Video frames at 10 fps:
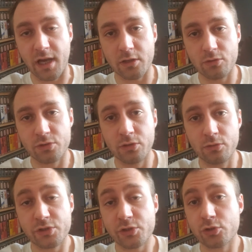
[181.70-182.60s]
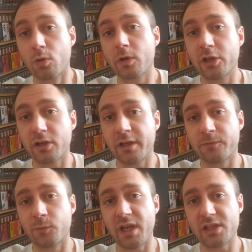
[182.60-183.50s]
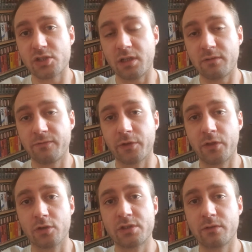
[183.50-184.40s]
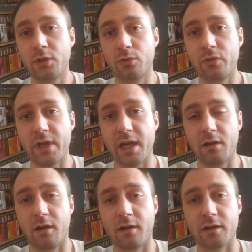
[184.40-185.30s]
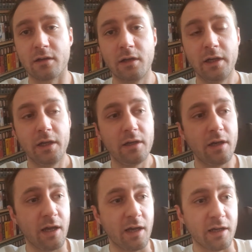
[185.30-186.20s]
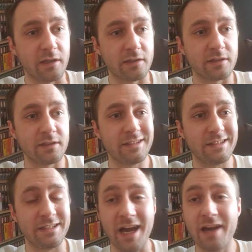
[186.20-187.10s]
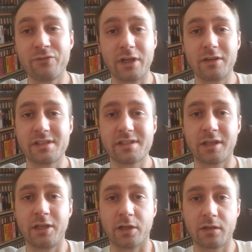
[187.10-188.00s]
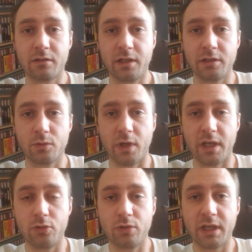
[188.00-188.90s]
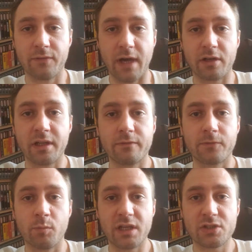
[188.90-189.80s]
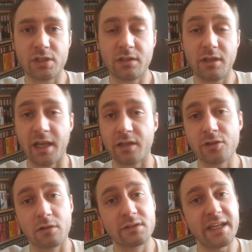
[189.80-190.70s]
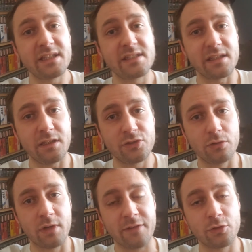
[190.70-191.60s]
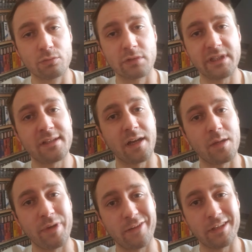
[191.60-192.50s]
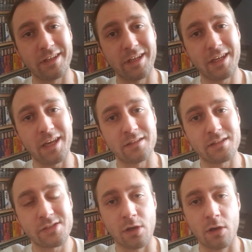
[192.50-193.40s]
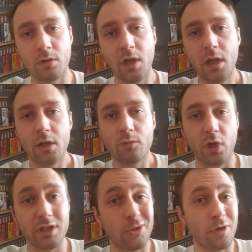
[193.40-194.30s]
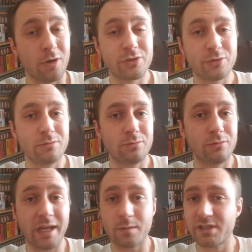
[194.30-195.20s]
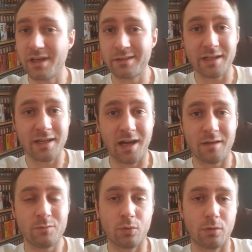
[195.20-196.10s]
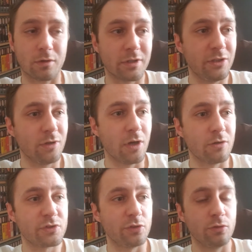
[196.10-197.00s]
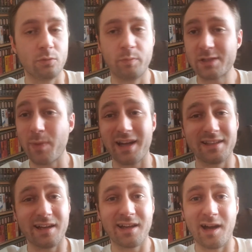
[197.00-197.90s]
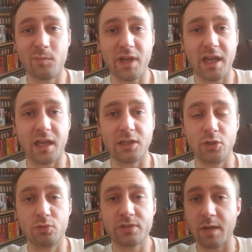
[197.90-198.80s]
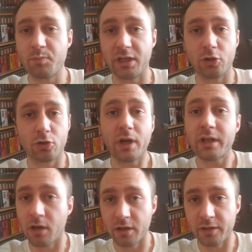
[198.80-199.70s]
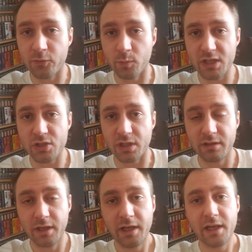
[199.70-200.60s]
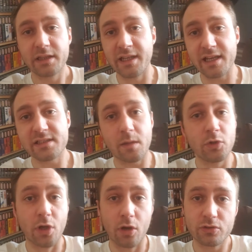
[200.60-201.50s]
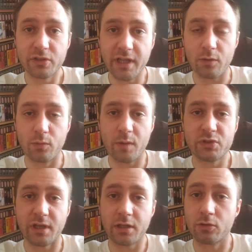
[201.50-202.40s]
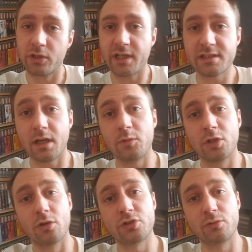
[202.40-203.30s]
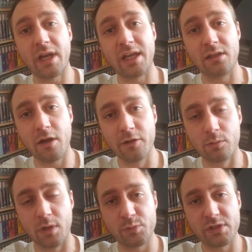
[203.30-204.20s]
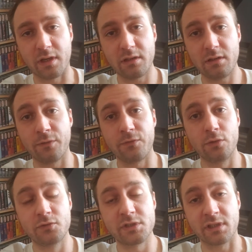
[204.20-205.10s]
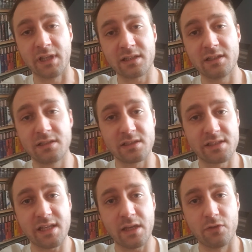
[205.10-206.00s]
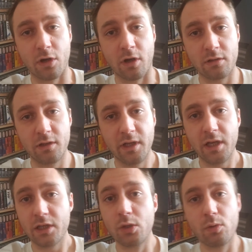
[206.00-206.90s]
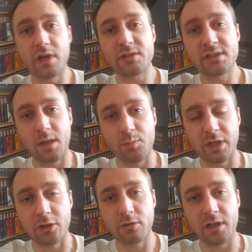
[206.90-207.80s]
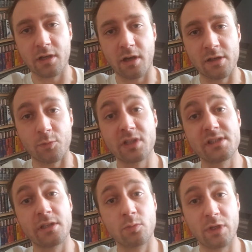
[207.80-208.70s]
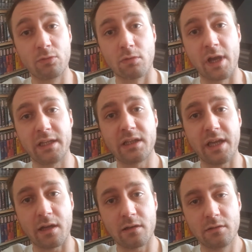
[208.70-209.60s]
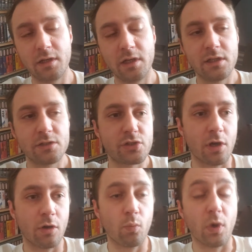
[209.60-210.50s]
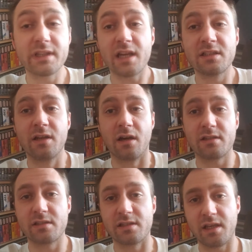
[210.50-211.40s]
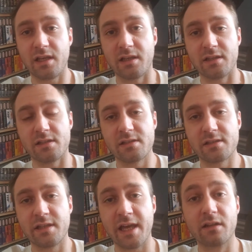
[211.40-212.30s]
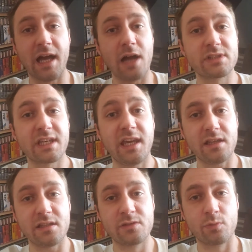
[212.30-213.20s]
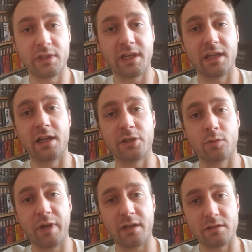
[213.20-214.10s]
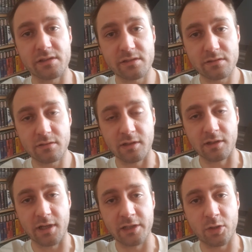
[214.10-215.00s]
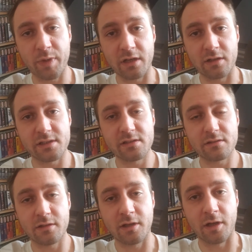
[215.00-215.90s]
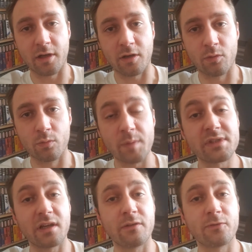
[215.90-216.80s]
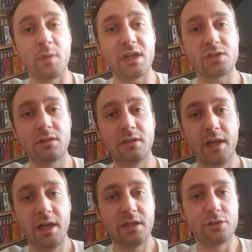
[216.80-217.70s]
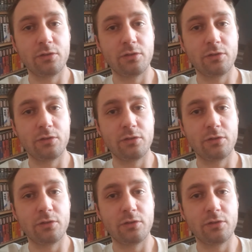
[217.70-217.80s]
allow you to store your information for those of you that are not very secure in the way you give out information and are lazy to have to retype everything in. So when you go to Amazon.com or you go to BestBuy.com and you type in your credit card information, the next time you go to that website or the next time you go to another website, if you've selected to save it all, you won't have to type in your credit card number because it'll be right there. So what that does is that allows kids, when they get on their parents' website information,